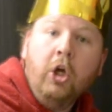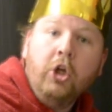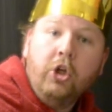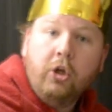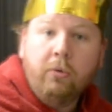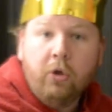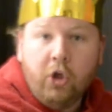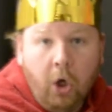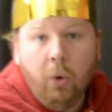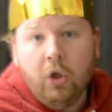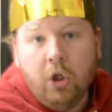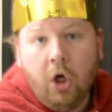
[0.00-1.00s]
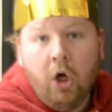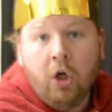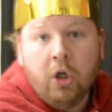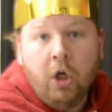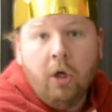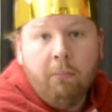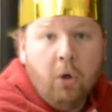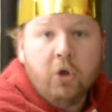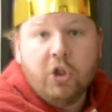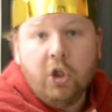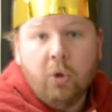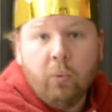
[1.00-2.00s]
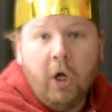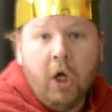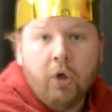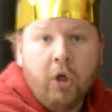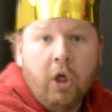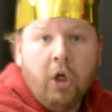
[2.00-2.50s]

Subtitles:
You go along, moseying around,